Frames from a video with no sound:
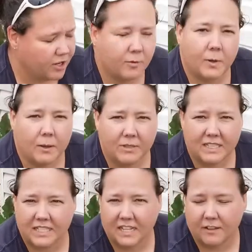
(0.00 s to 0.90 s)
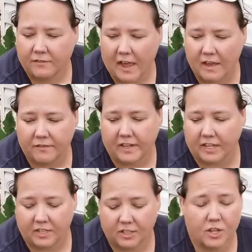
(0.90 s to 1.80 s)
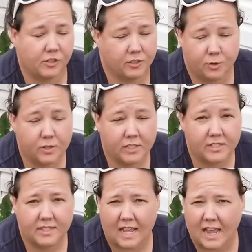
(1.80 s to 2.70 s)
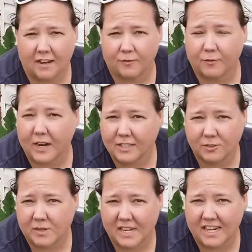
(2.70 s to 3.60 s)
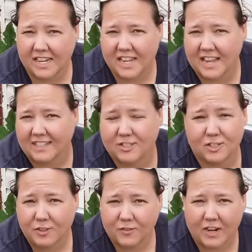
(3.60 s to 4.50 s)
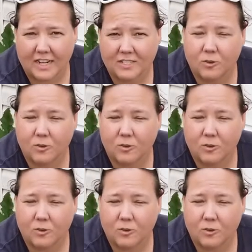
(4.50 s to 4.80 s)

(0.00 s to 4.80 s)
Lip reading: you're probably sick of having zoodles and fried zucchini and stir fry,